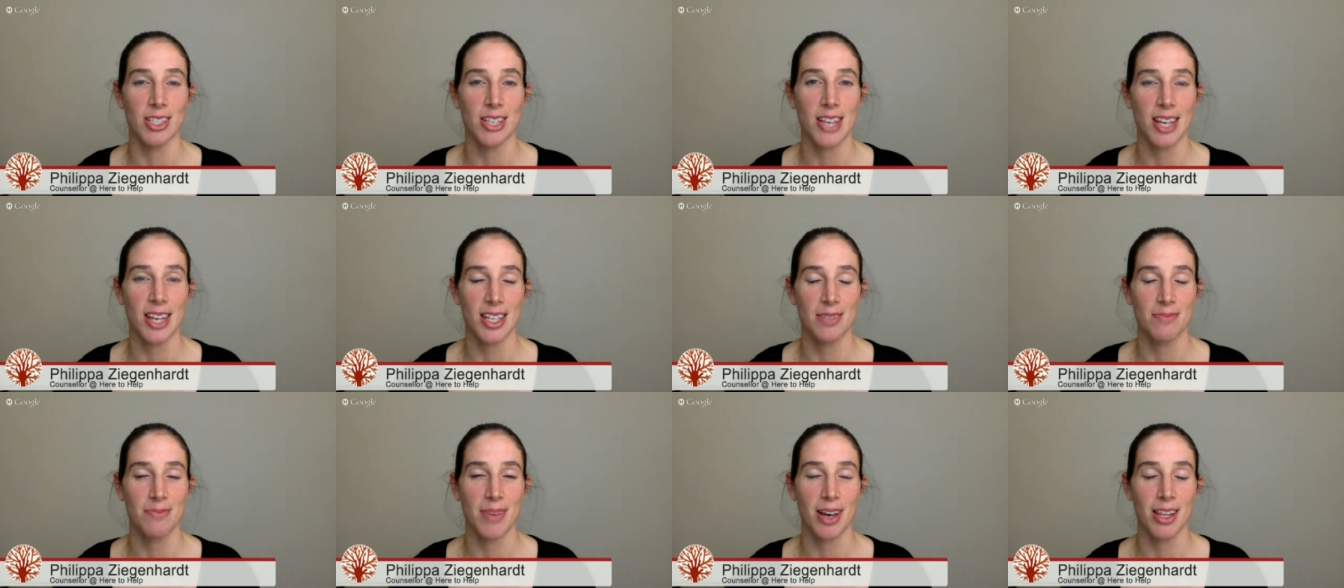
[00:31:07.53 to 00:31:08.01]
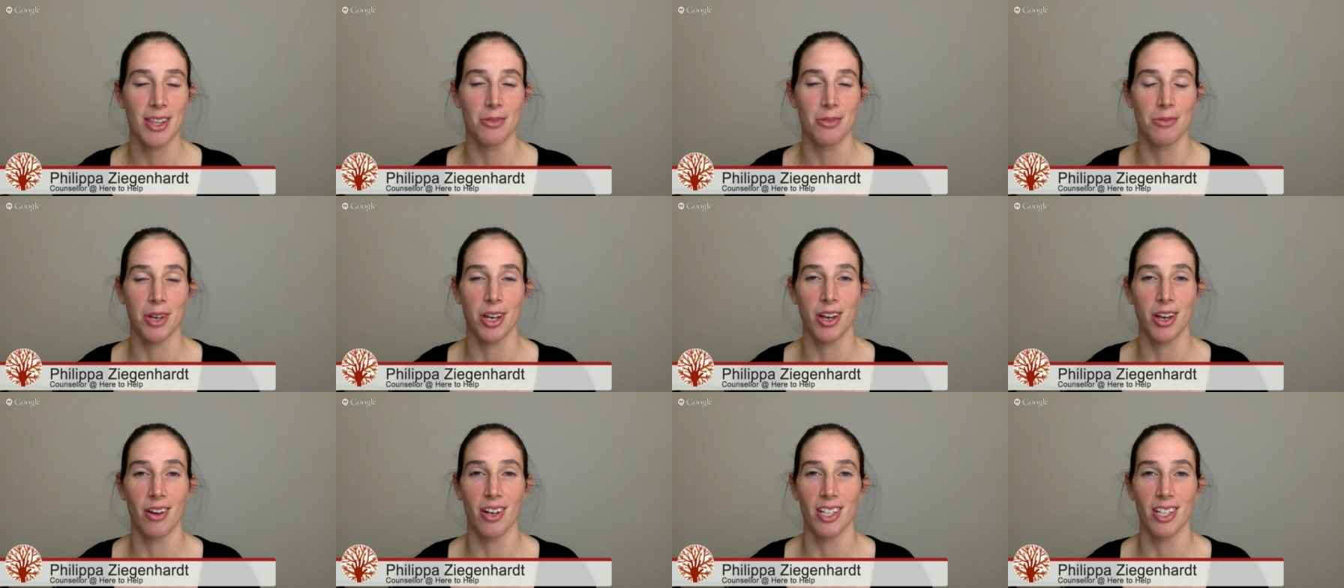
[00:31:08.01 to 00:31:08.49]
next month
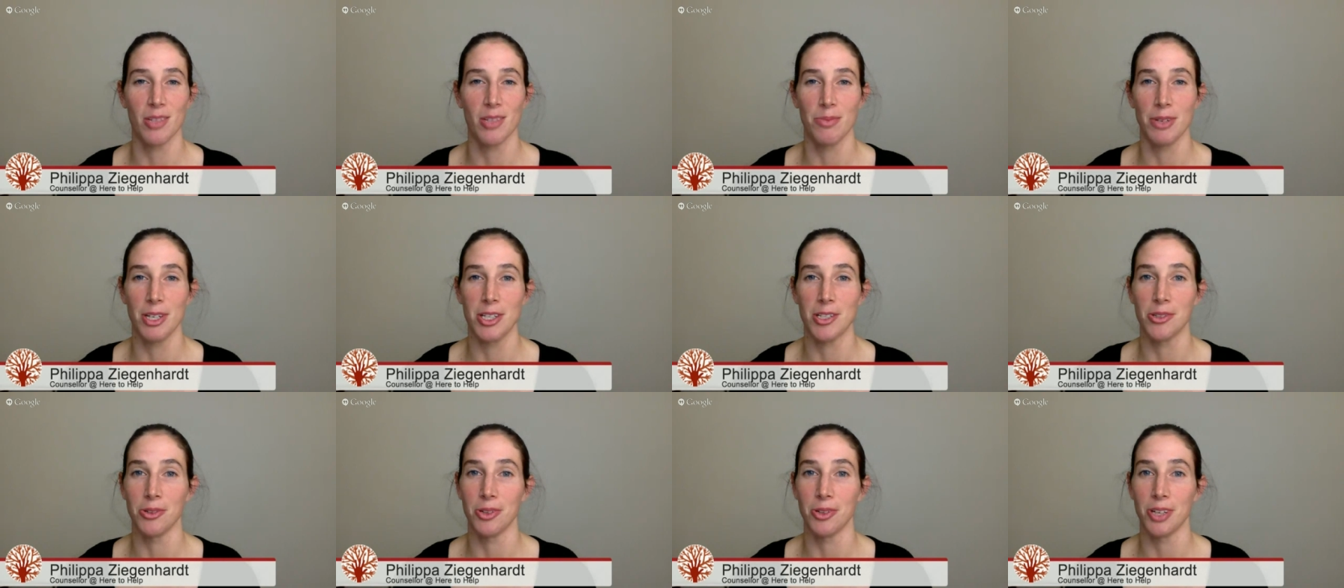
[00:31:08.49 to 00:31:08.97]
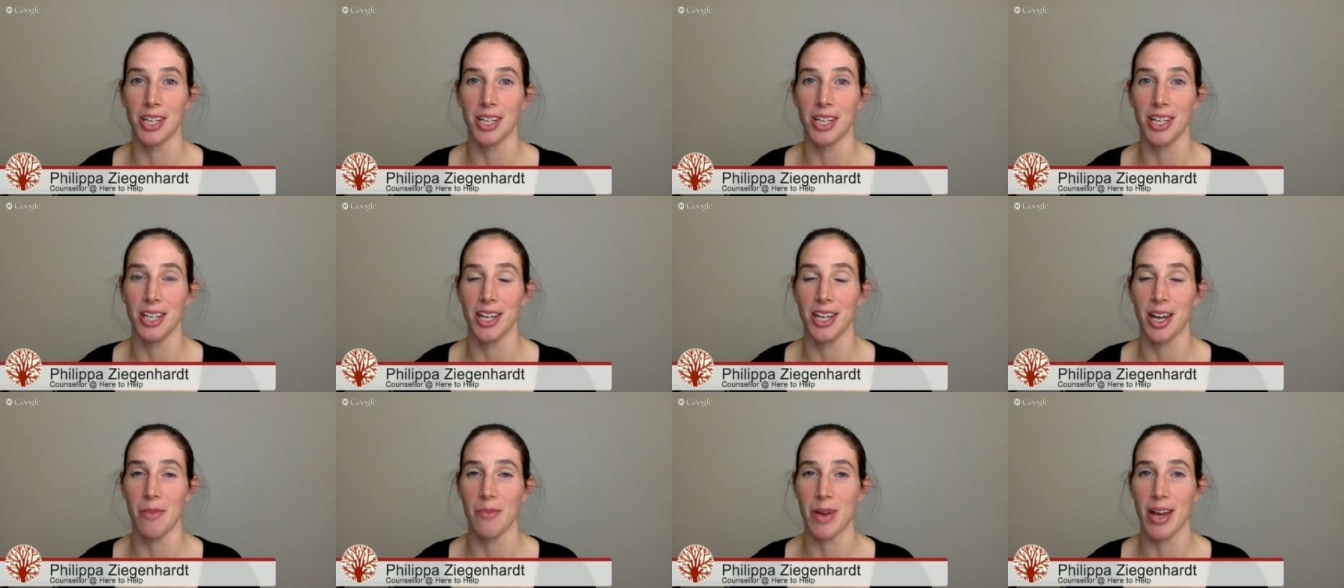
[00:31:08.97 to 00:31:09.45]
we're going to be
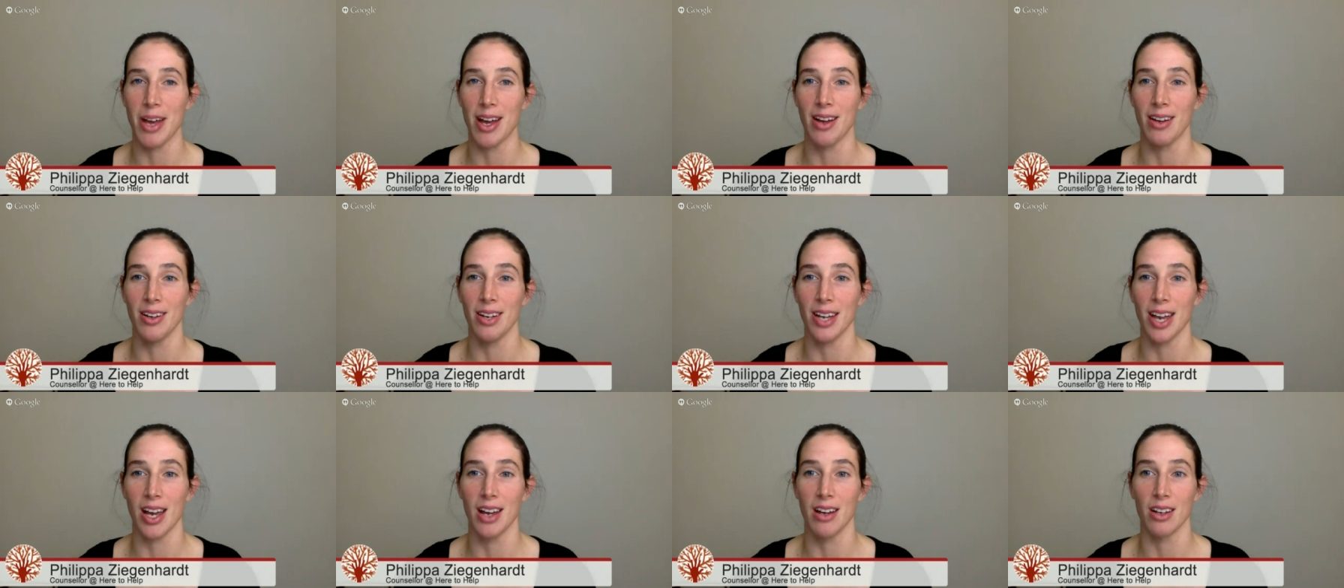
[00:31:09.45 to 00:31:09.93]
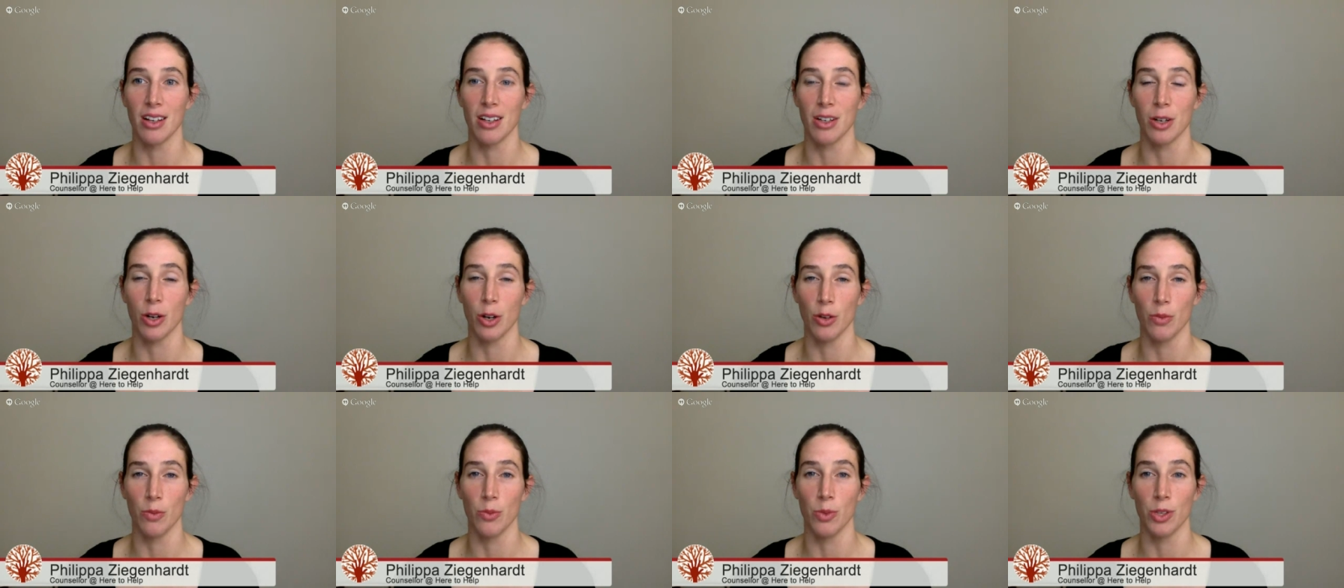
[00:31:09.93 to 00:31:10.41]
talking about how to
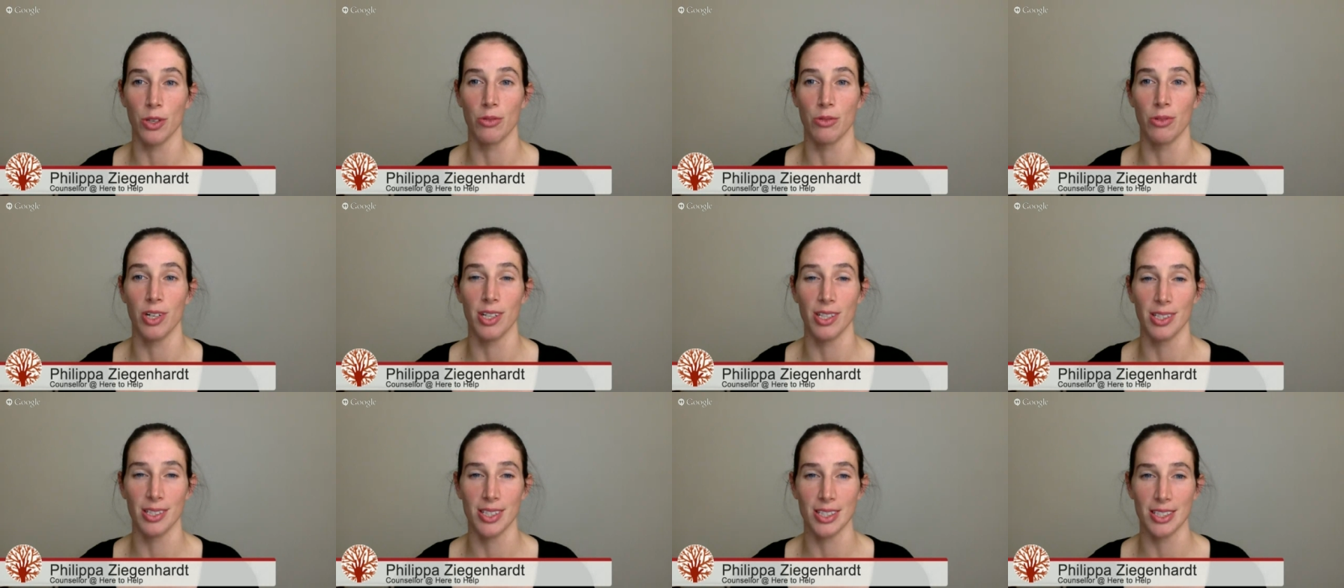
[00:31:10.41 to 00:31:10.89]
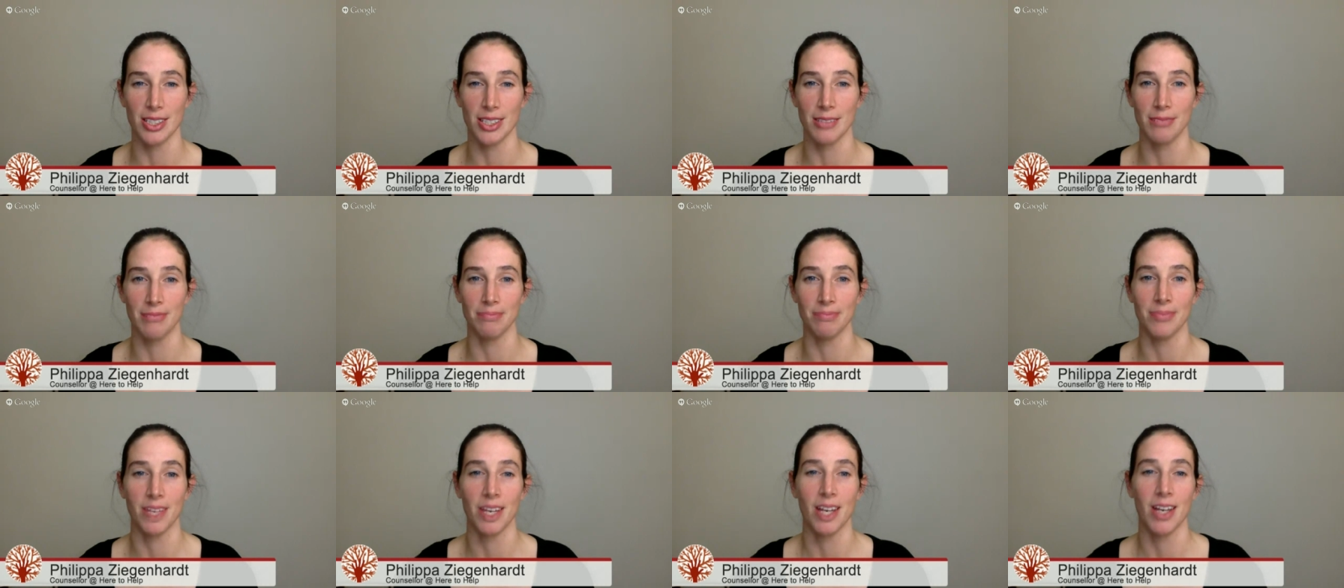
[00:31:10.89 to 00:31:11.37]
cope with criticism.